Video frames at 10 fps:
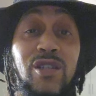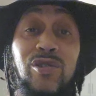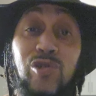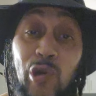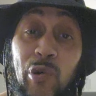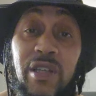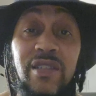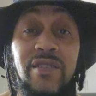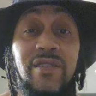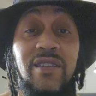Let's do
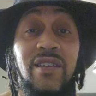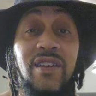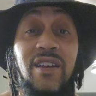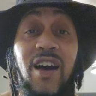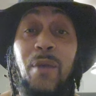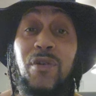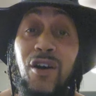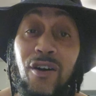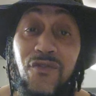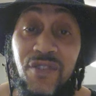it. I'm
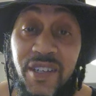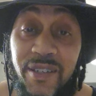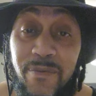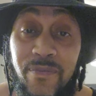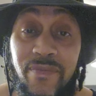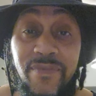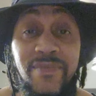confident.